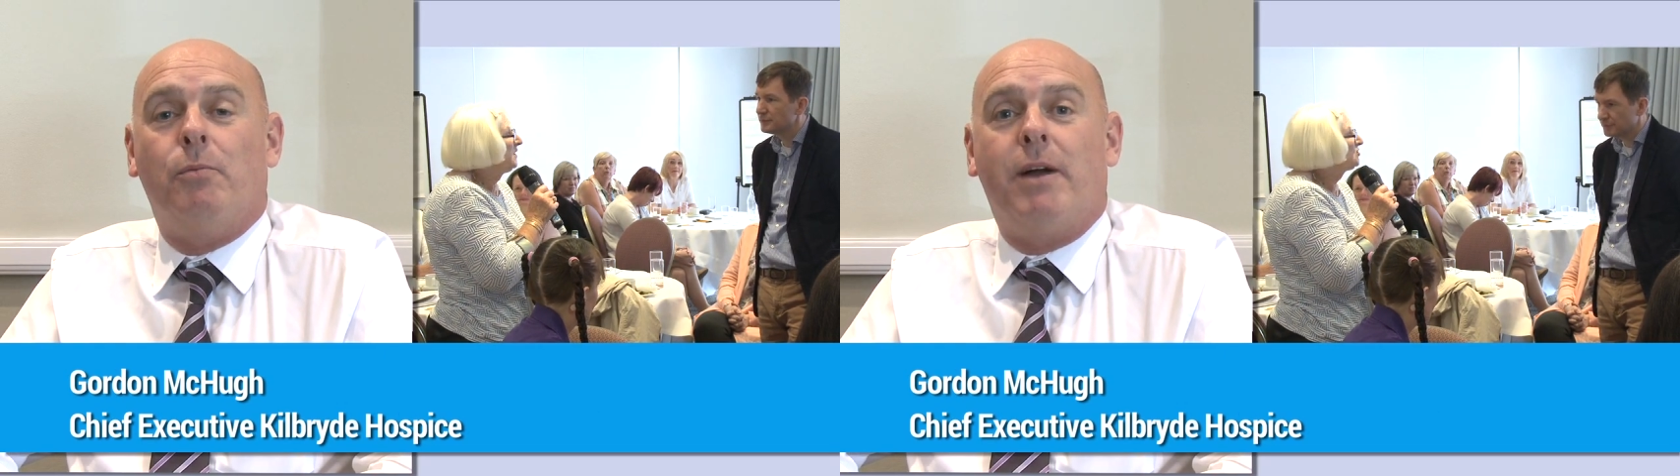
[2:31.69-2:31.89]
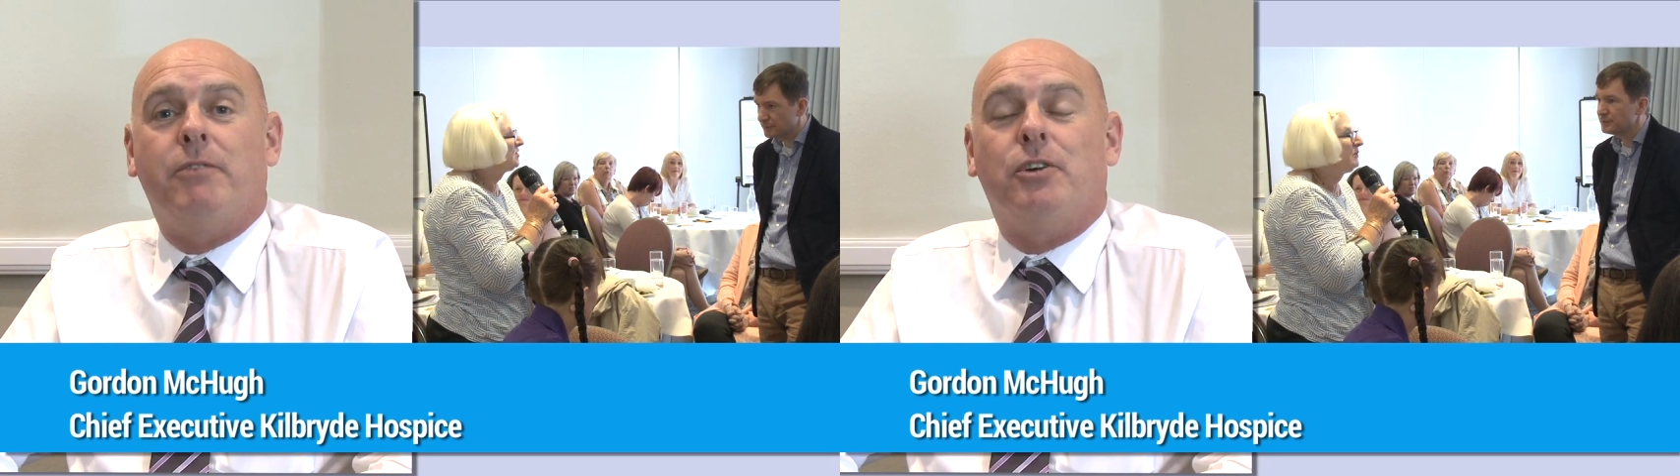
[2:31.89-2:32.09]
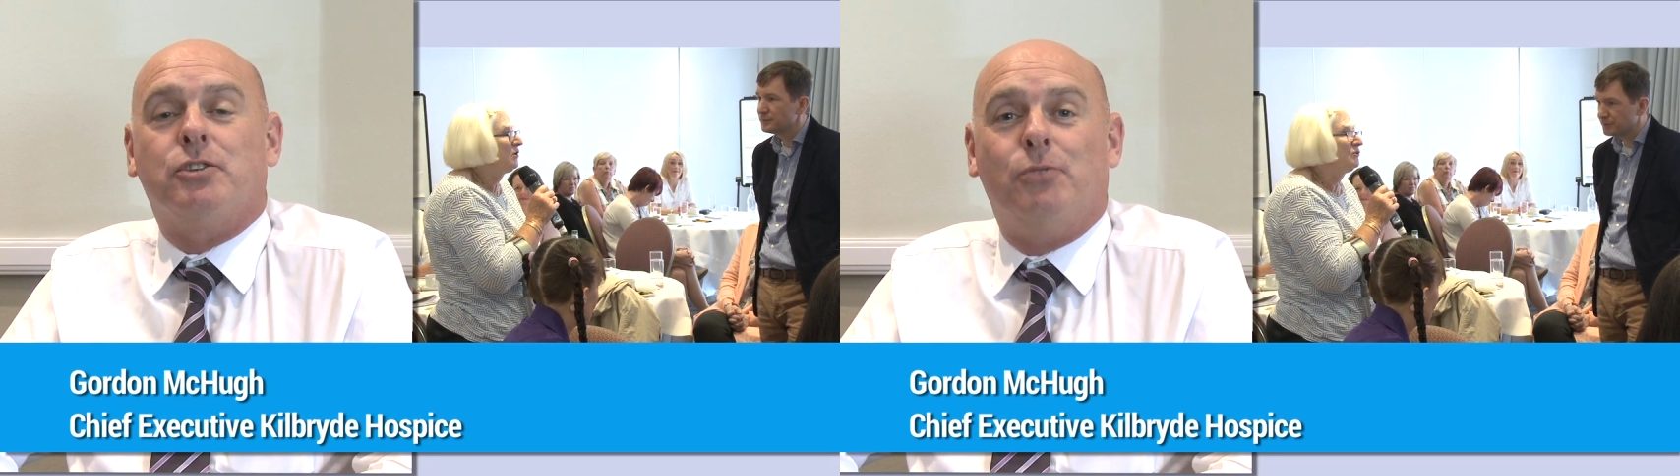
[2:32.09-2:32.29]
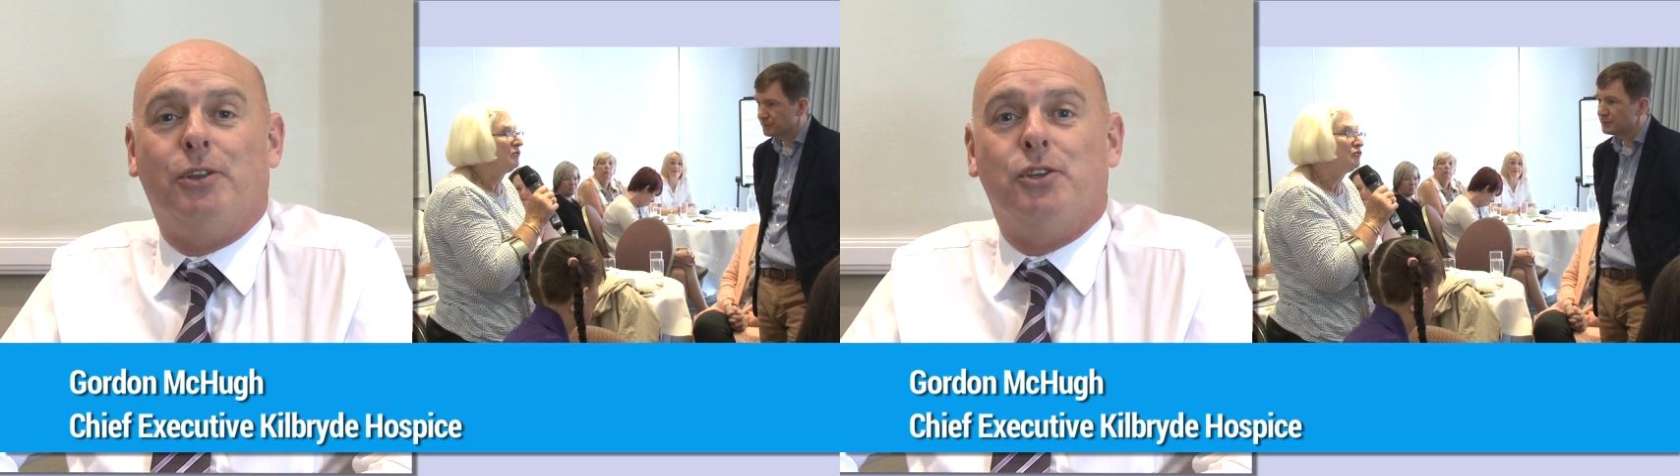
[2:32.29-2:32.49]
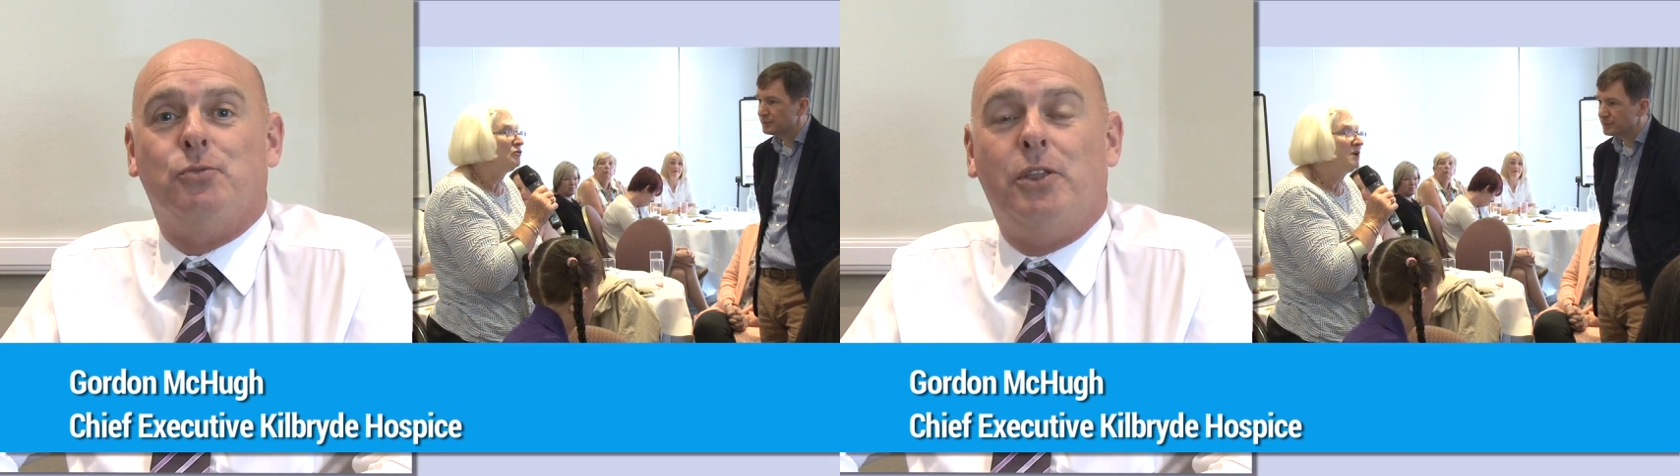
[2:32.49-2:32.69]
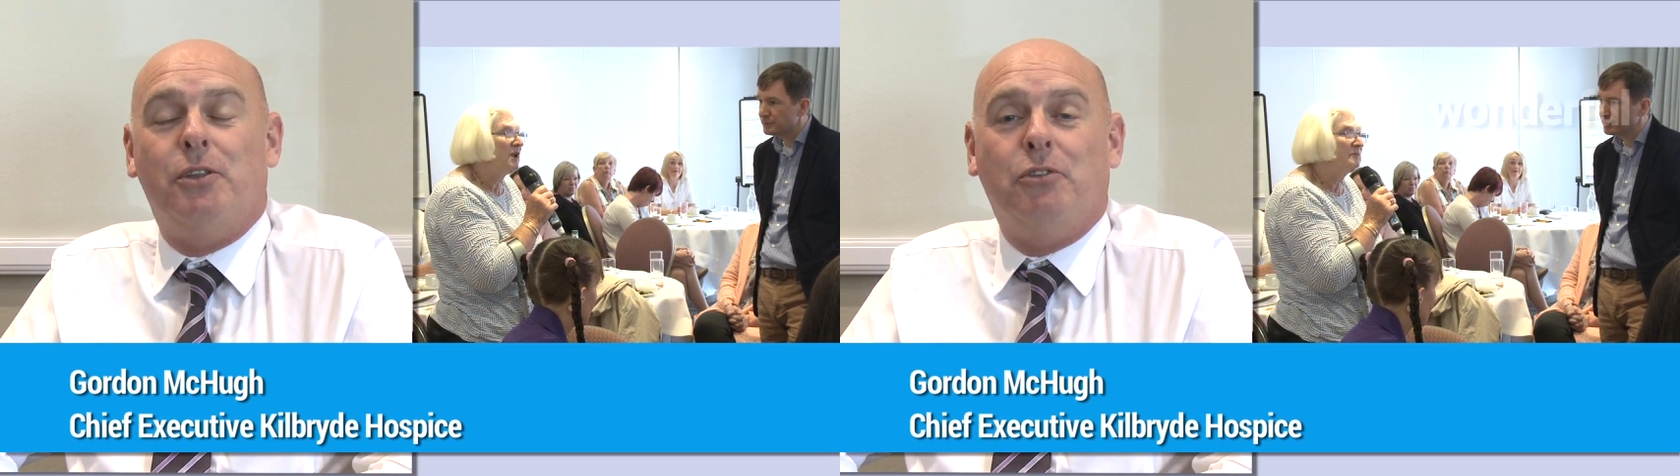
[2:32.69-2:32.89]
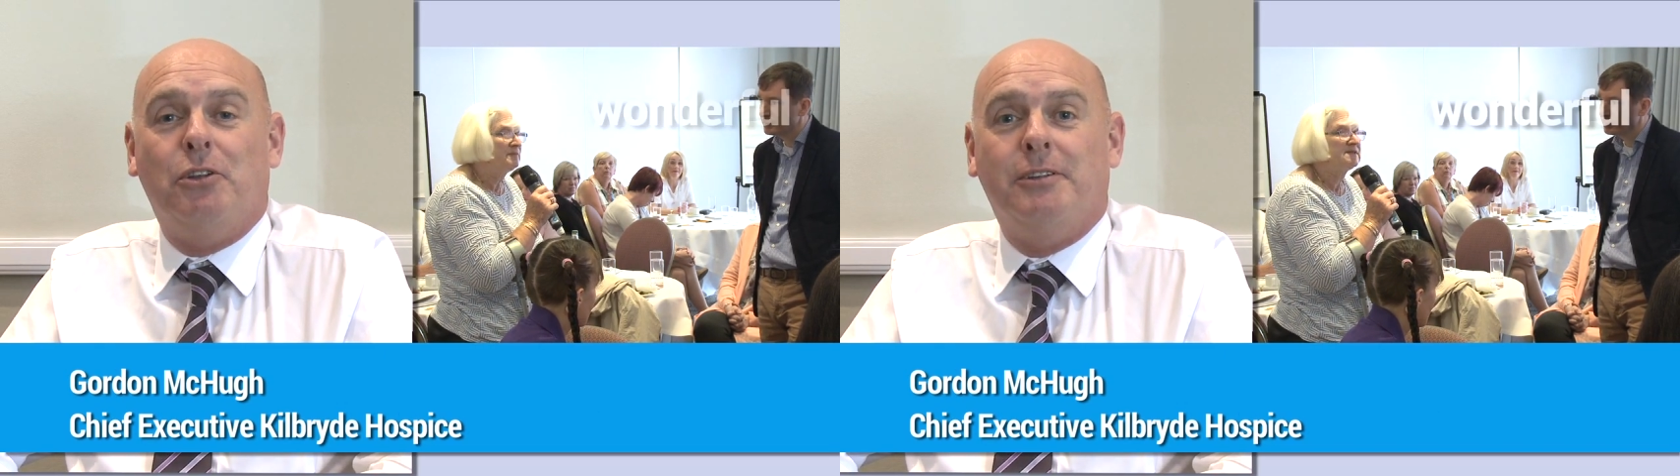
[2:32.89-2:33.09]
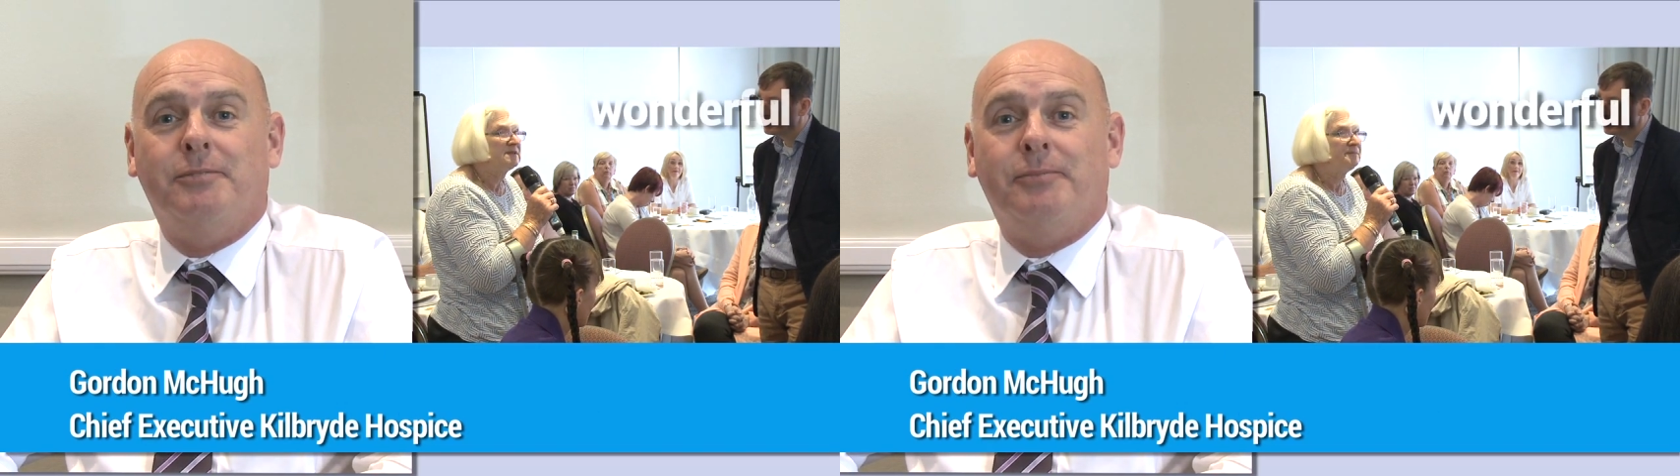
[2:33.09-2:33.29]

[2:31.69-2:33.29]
my first word was wonderful,